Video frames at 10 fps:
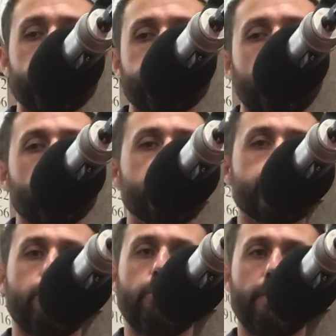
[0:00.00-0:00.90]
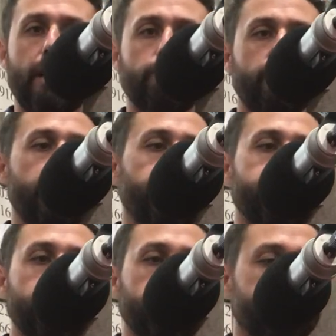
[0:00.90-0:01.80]
things, it can be showing up
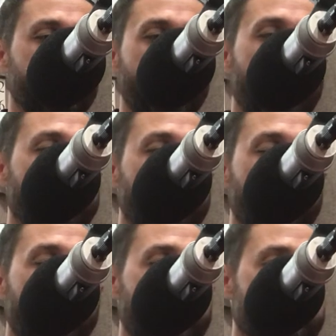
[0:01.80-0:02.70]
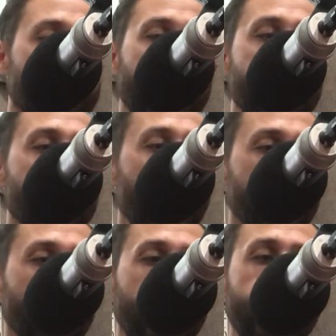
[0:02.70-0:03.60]
like unexplained
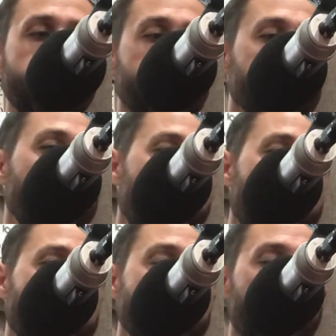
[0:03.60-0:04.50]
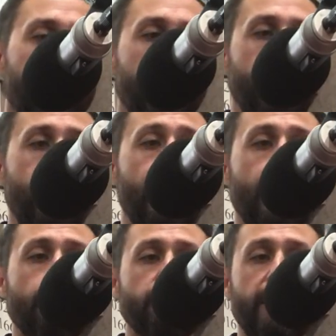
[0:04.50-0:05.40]
back pain, hip pain,
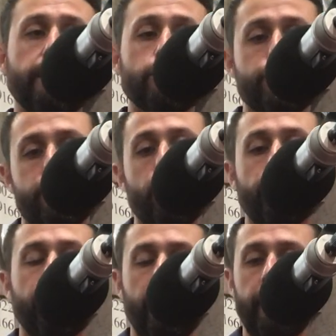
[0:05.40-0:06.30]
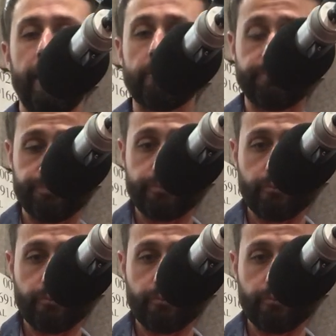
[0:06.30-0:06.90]
neck and shoulder pain,